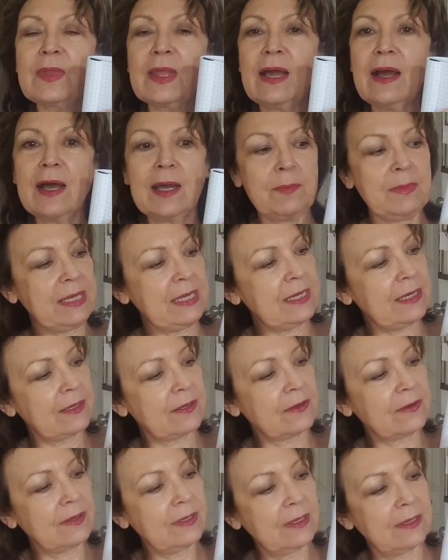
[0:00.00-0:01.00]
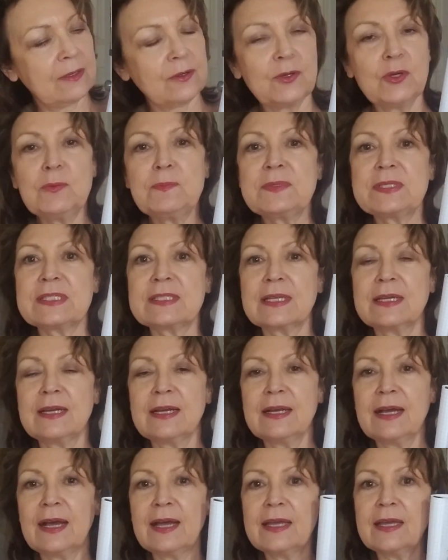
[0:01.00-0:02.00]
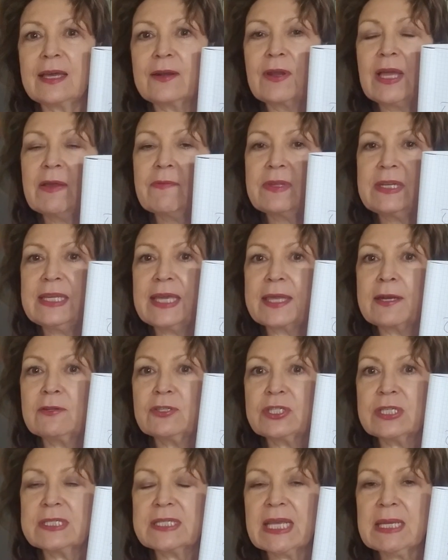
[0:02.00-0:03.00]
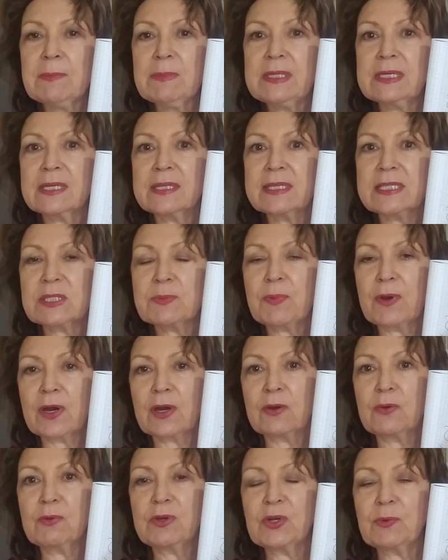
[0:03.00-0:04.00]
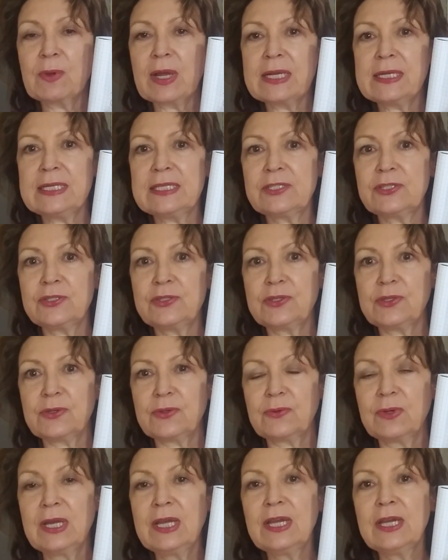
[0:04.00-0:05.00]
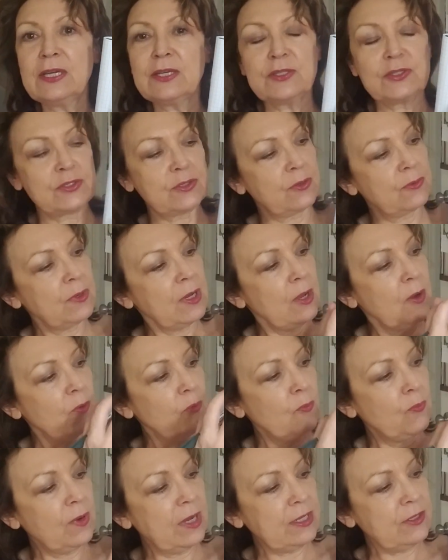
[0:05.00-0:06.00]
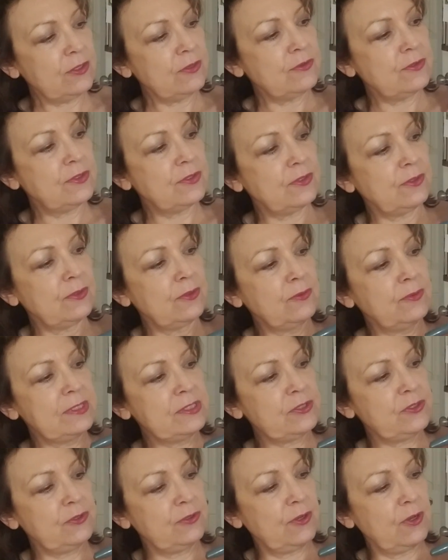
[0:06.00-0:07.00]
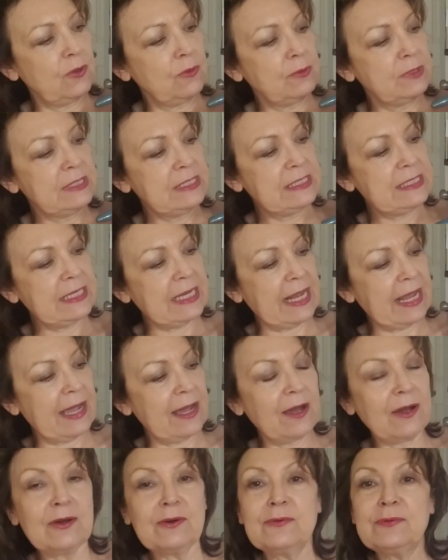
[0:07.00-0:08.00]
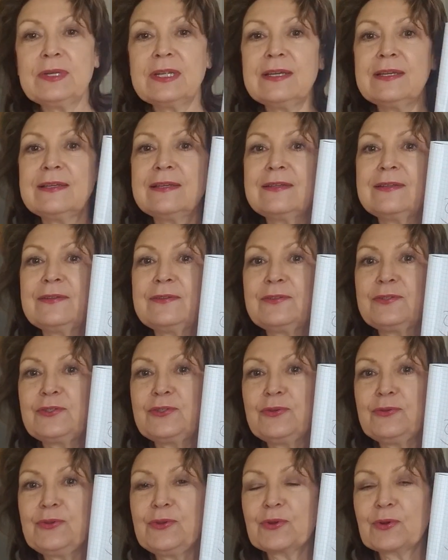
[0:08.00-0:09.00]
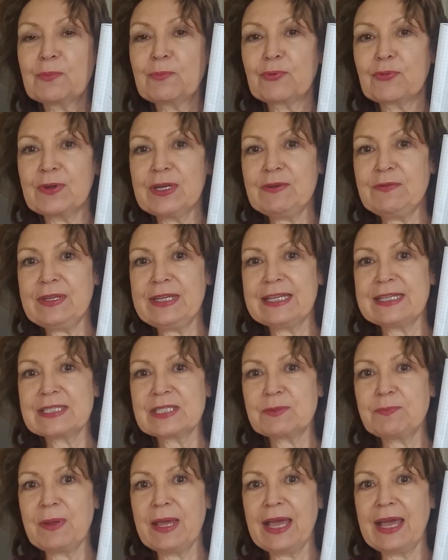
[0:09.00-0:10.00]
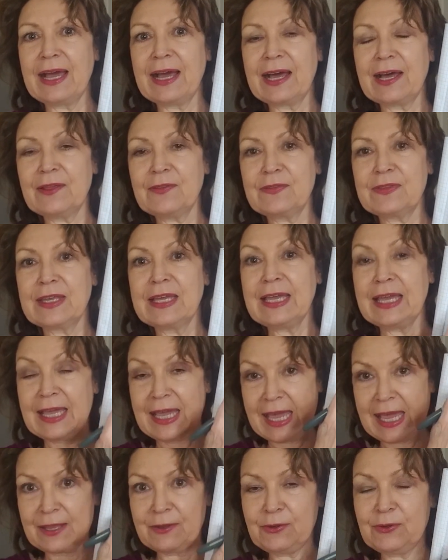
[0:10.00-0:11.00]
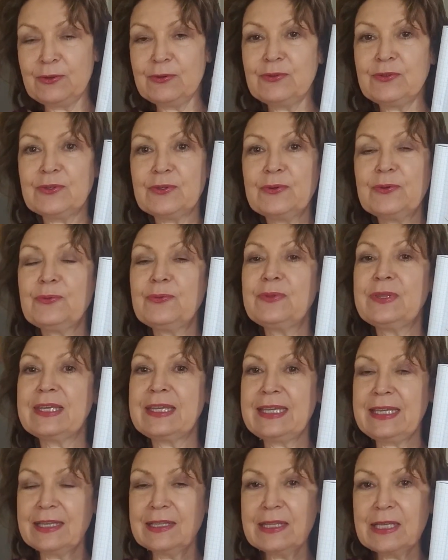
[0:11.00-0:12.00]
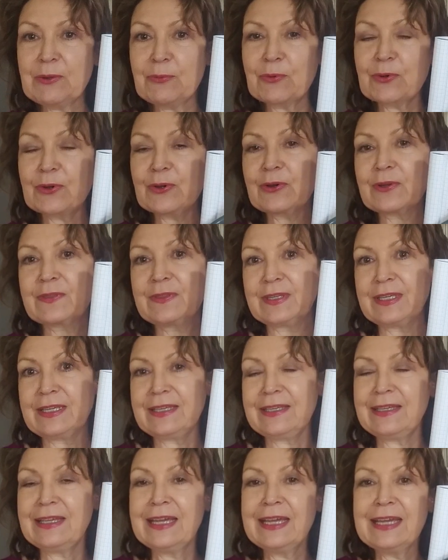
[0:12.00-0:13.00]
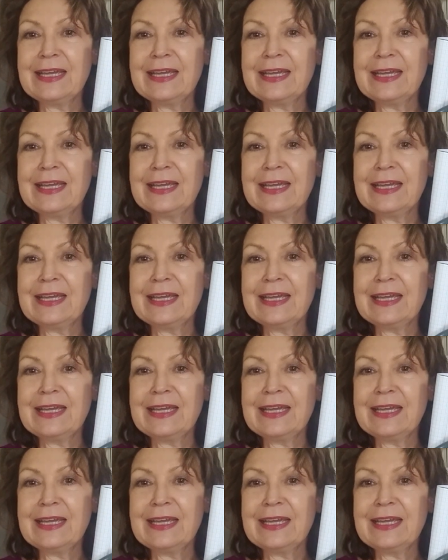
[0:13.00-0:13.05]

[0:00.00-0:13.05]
I'm here. Oops, I don't have any energy to take me to this part. What do I need to do? So what you do is you go down to your previous path and you do the healing work, the